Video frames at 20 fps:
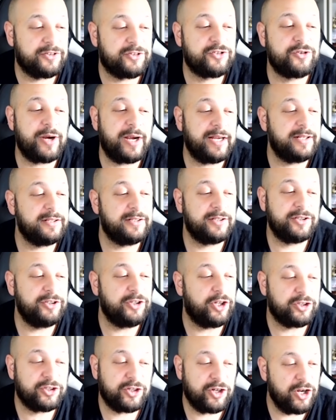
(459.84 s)
try
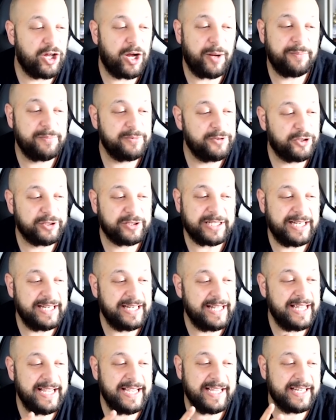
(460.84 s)
not Klopp, not
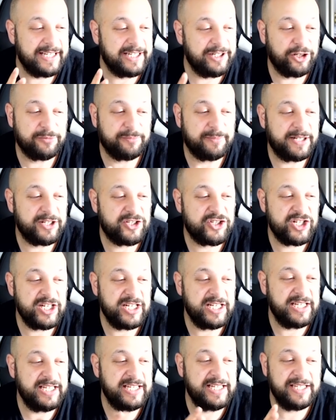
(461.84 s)
Allegri, not
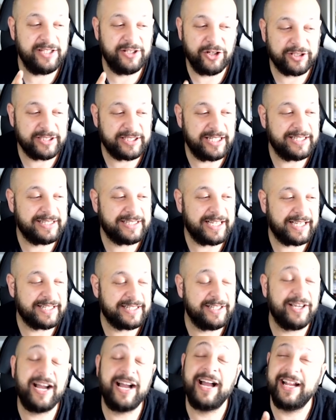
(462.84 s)
Mancini, not El
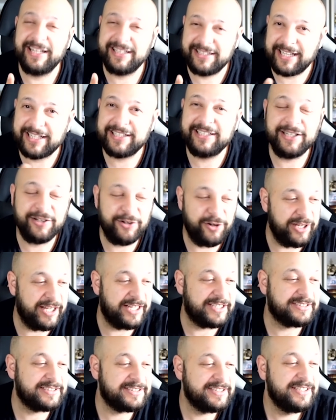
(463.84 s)
Tactico. Ah, El Tactico,
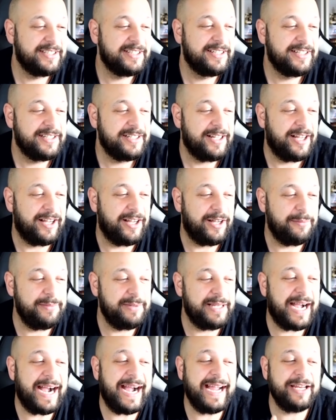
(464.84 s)
yes. Uh,
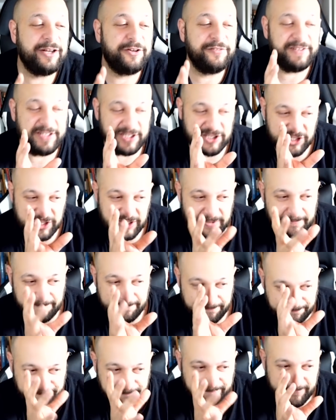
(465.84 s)
Mihailovic
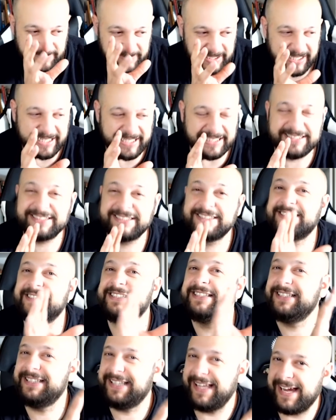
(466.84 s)

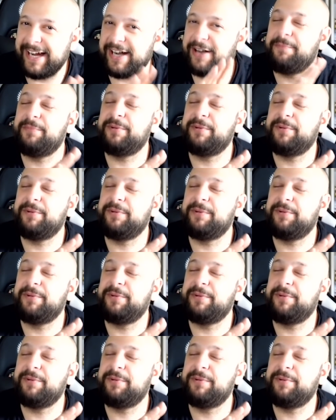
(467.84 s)
it's there,